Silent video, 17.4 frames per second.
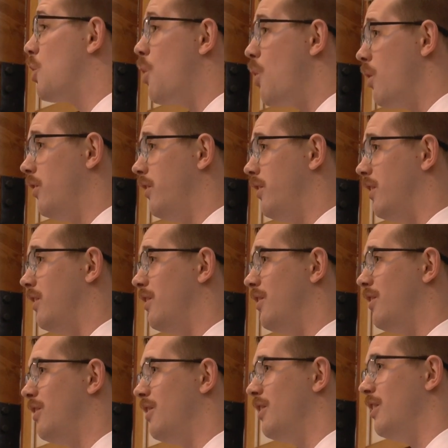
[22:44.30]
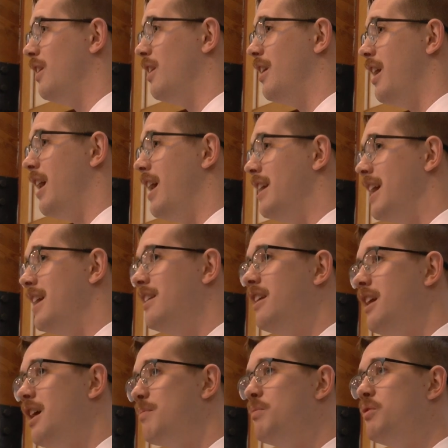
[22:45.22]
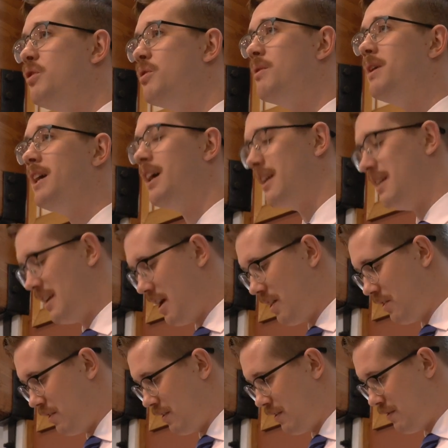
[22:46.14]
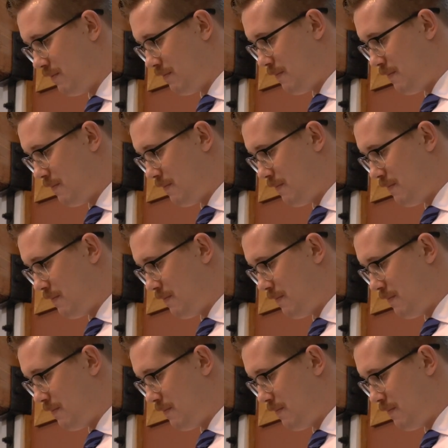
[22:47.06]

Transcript: courses and ended up doing another.